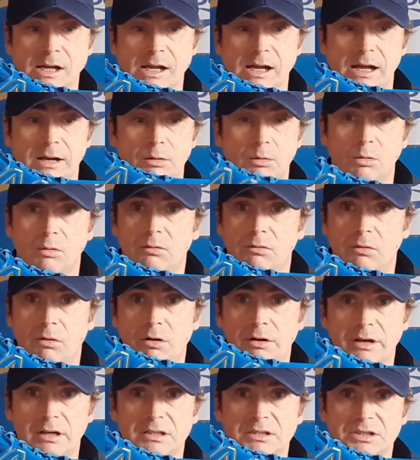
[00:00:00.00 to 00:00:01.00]
And going forward,
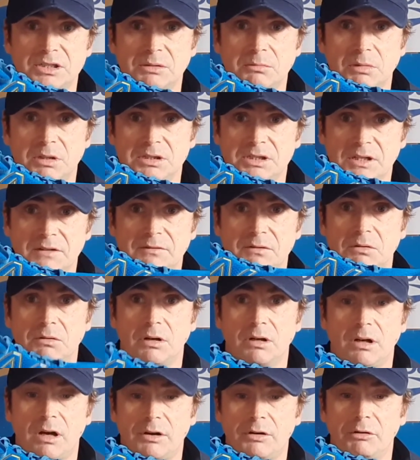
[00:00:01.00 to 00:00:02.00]
I can see myself doing a
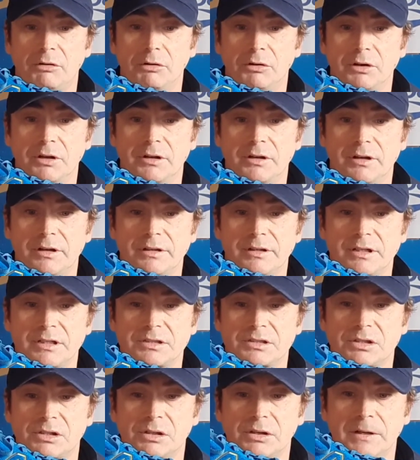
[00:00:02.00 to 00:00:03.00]
lot of running in this
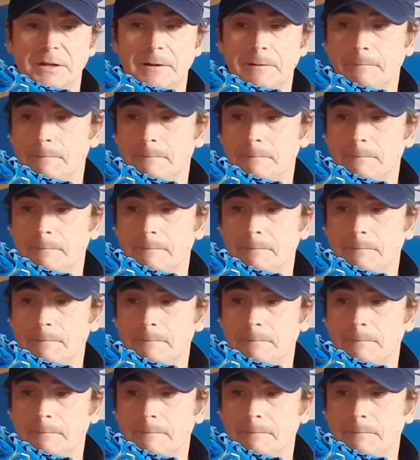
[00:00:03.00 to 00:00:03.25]
guy.